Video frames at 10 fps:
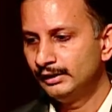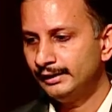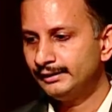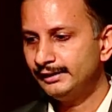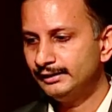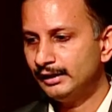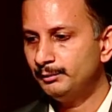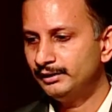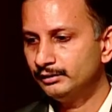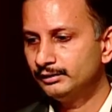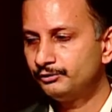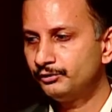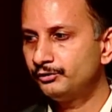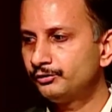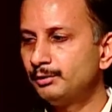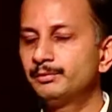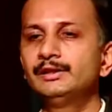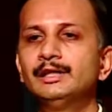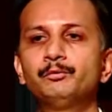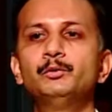And again, I mean, this is something
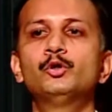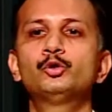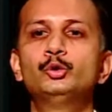that we want to